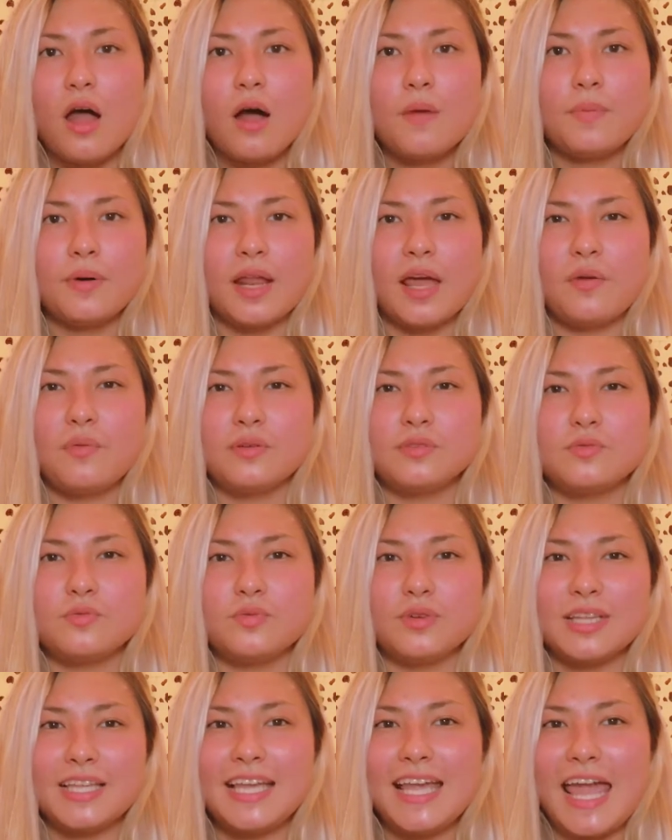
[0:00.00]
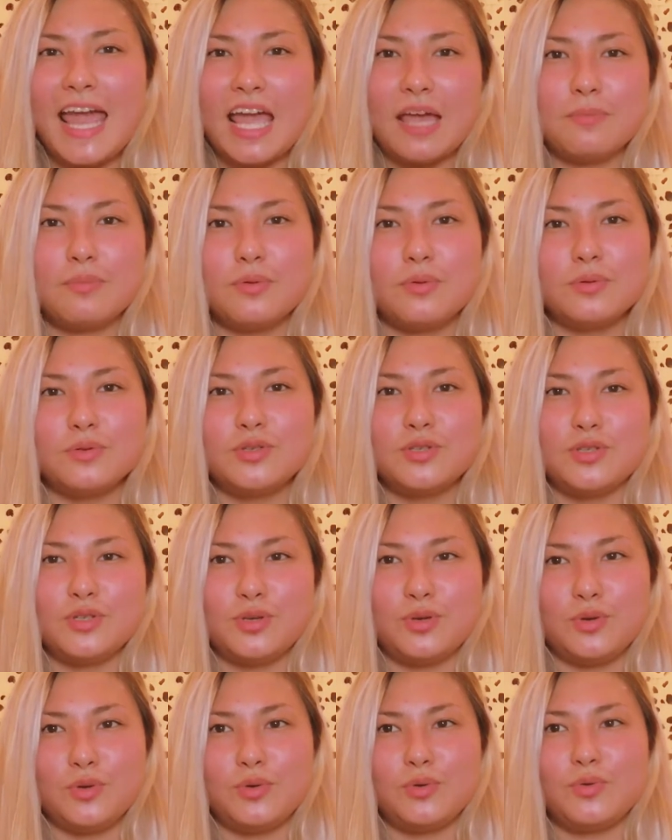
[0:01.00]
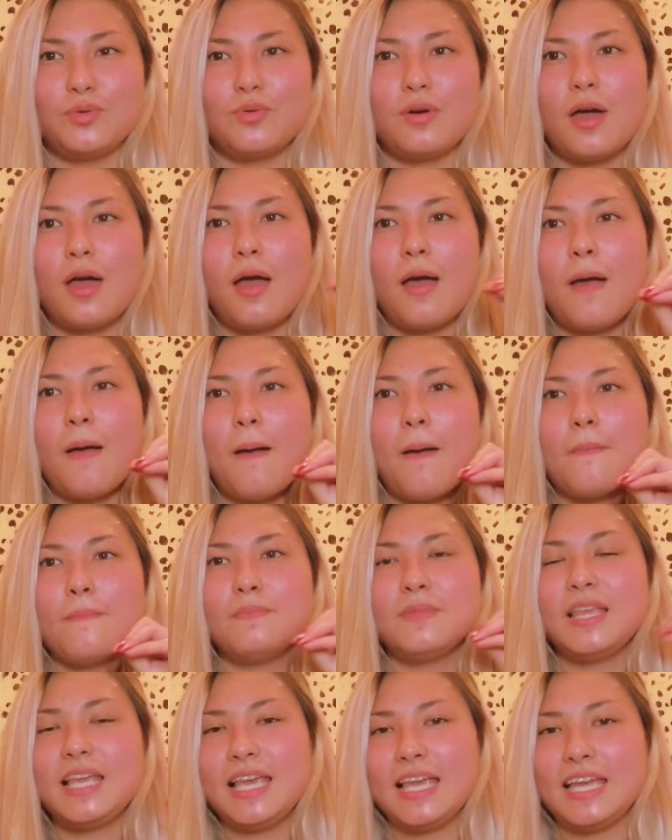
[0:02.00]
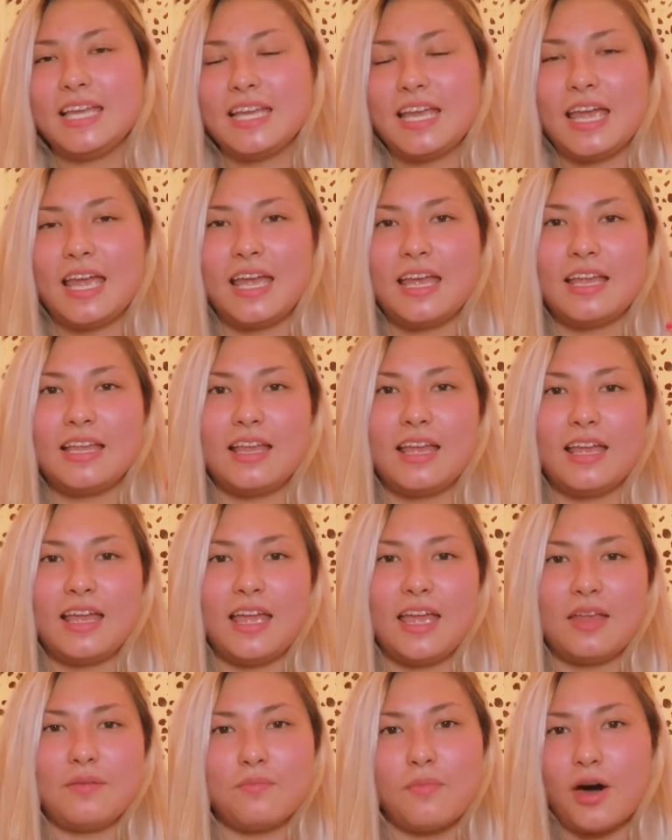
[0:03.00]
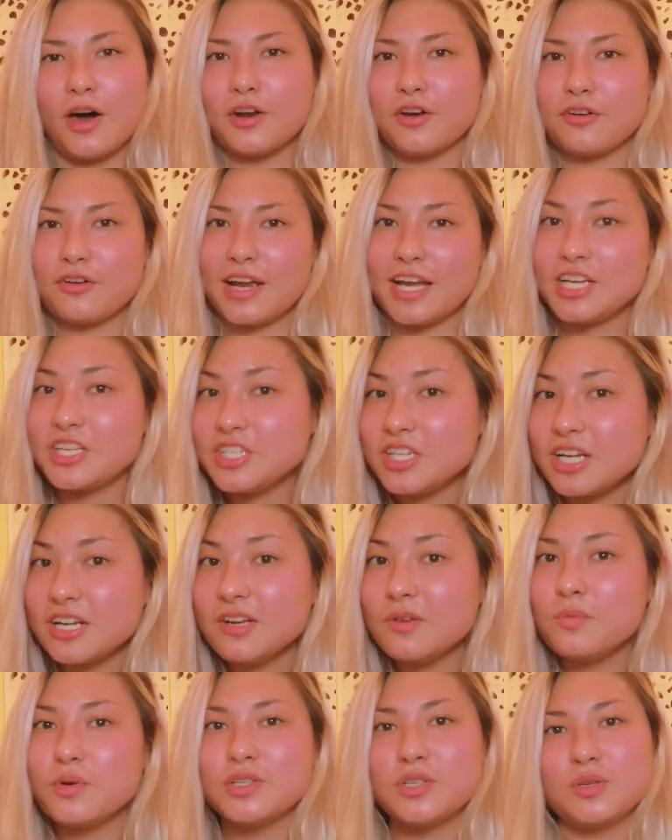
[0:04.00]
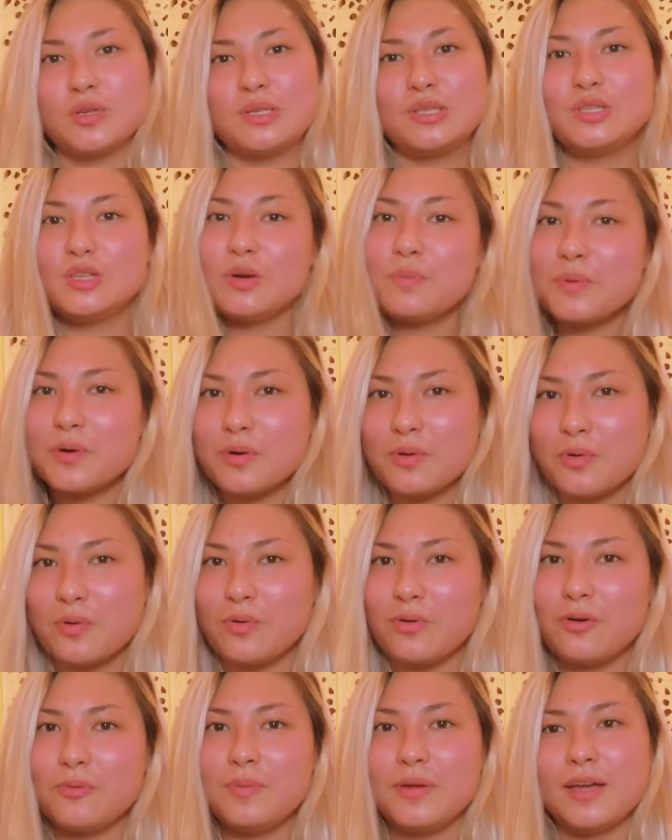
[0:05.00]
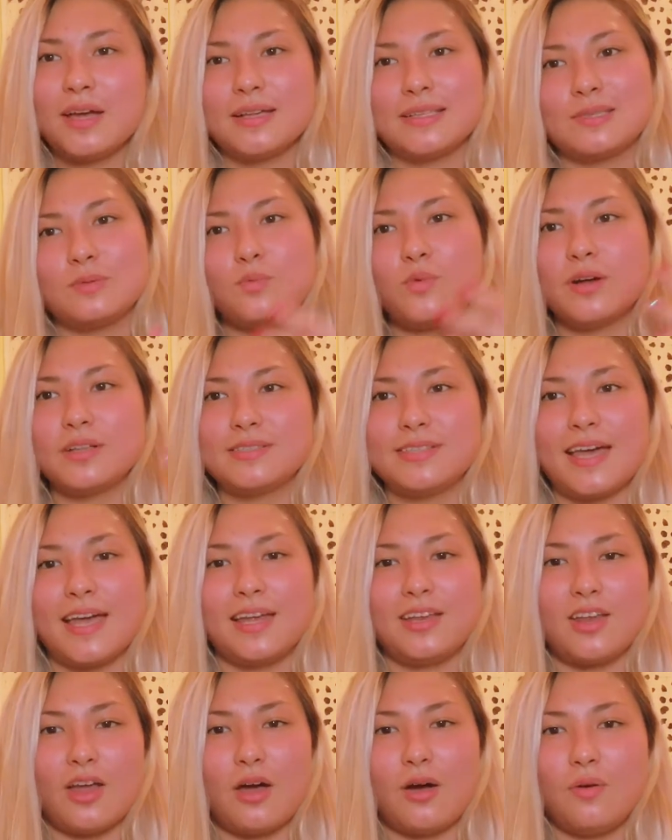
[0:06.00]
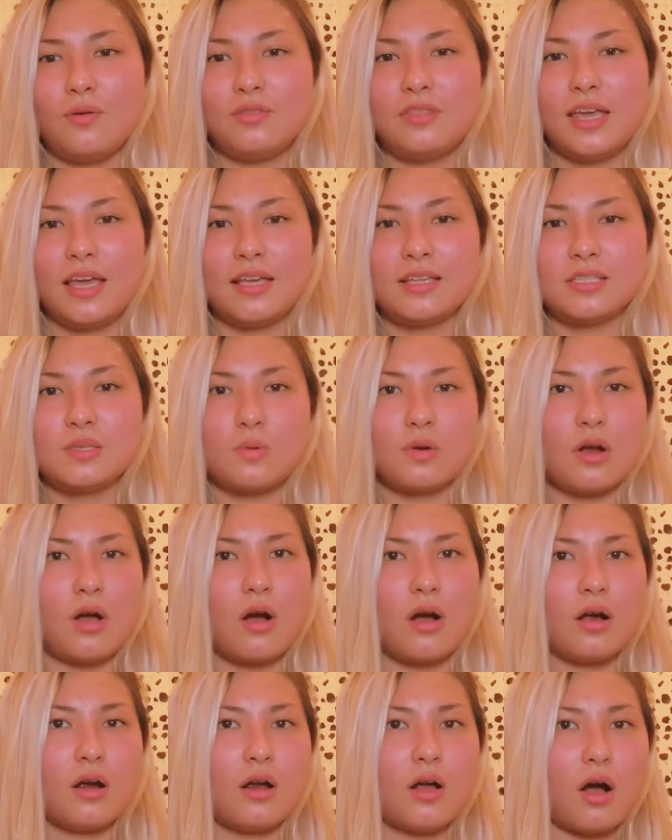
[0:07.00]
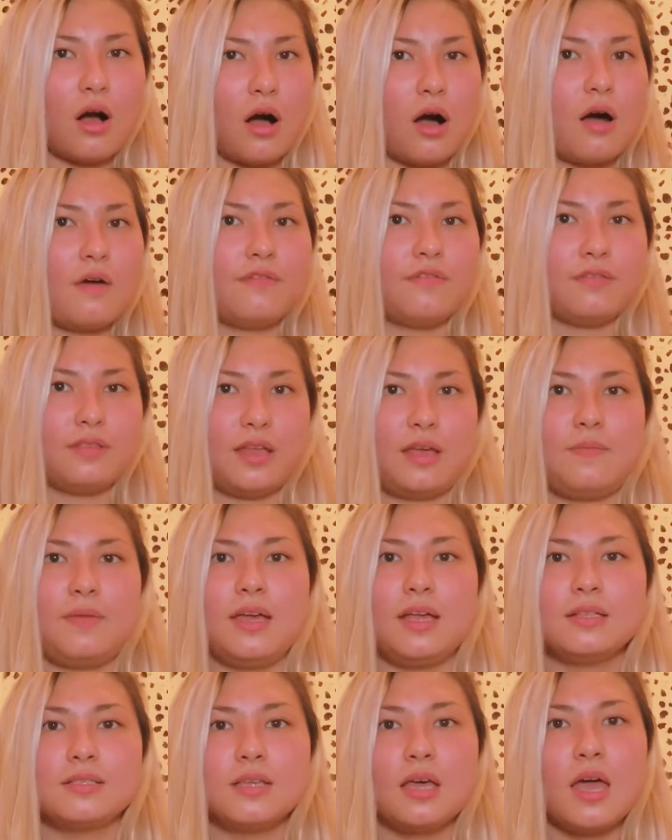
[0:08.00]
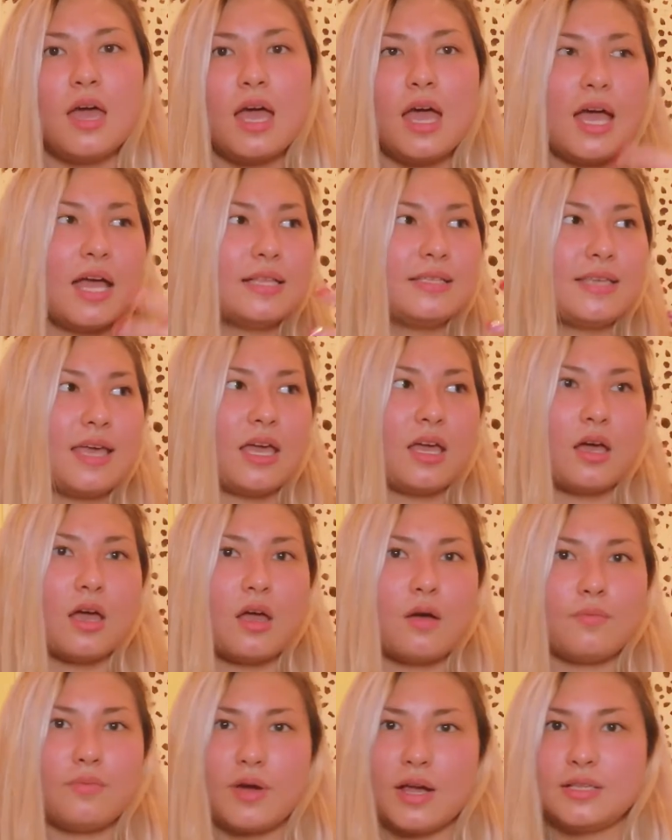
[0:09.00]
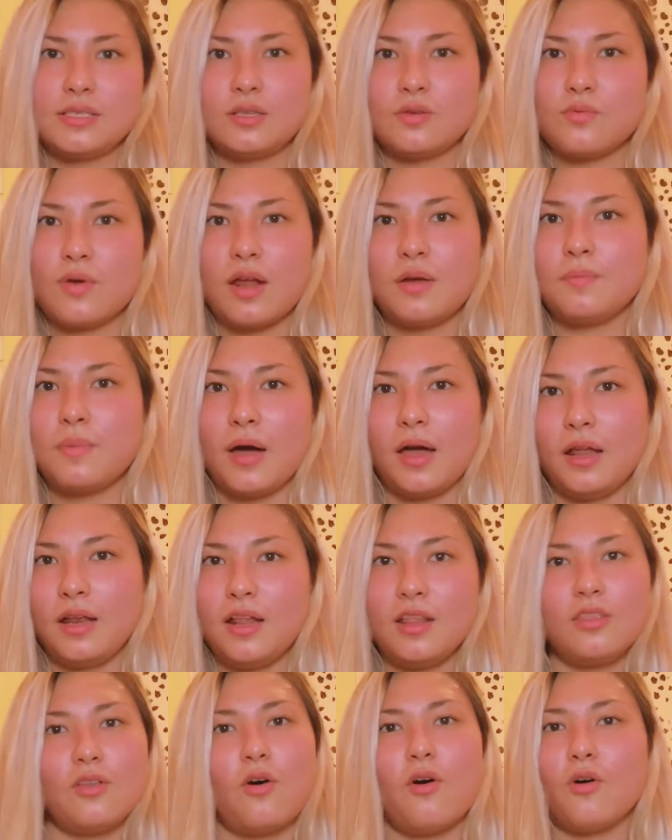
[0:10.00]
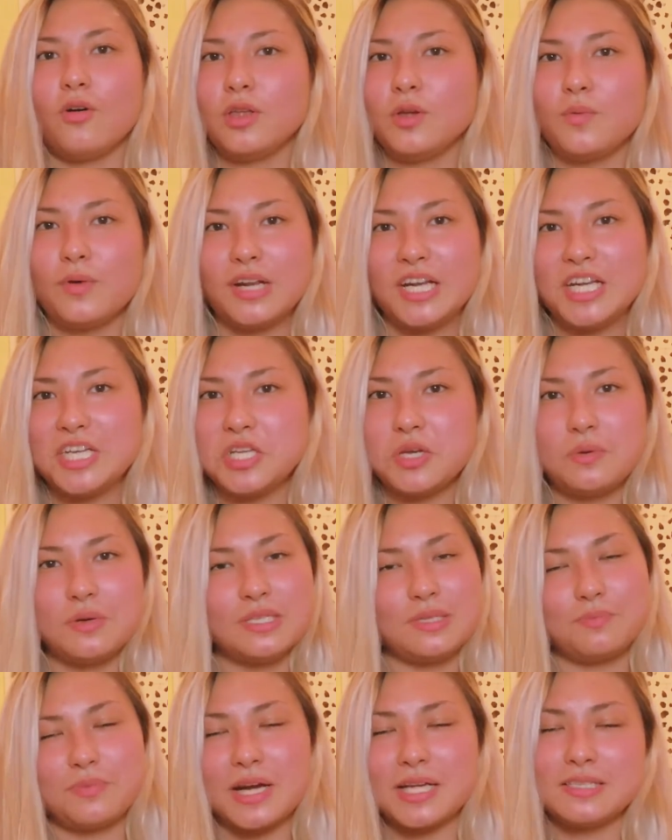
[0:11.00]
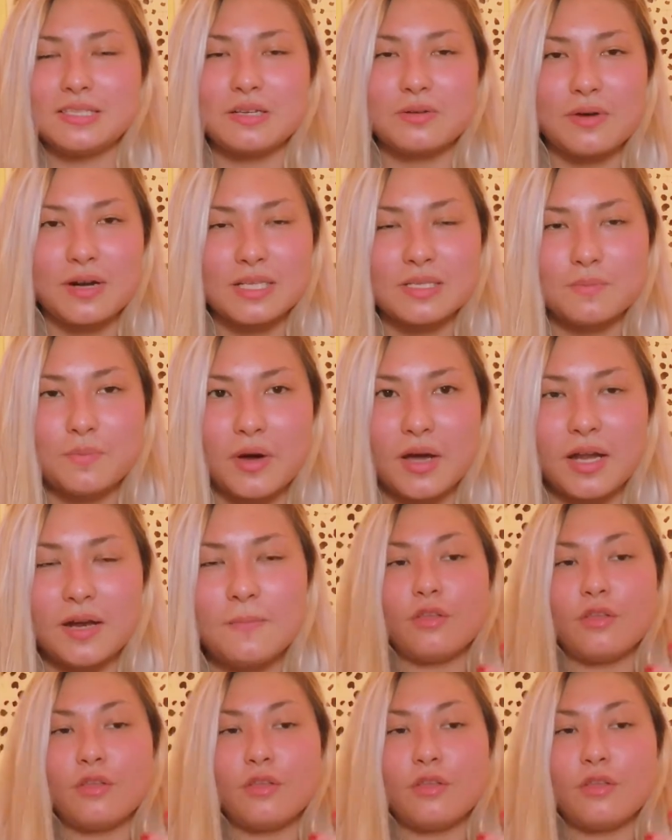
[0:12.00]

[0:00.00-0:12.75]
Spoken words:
but I was really able to eat in moderation, which is super cool, because once I know things aren't off limits, it's like, press the red button, and all you want to do is press the red button.